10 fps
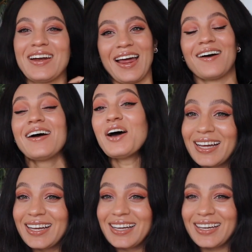right now.
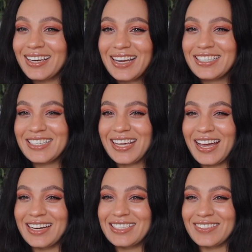Let's just
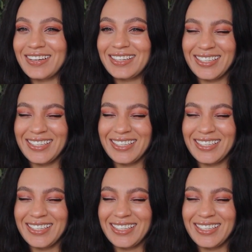get into it.